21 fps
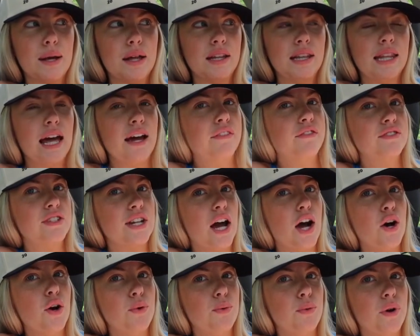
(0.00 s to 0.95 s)
left
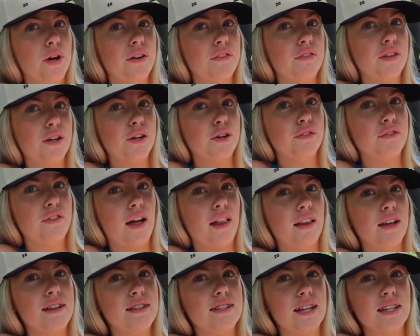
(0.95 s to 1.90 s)
out one of the
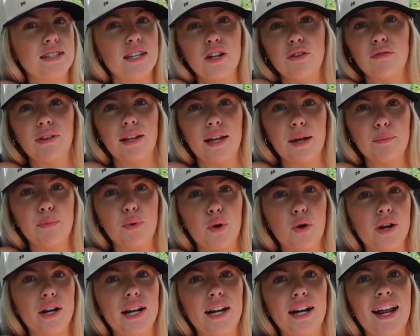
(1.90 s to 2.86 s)
novellas that's like really
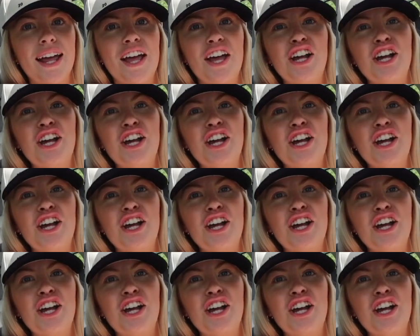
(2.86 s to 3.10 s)
important,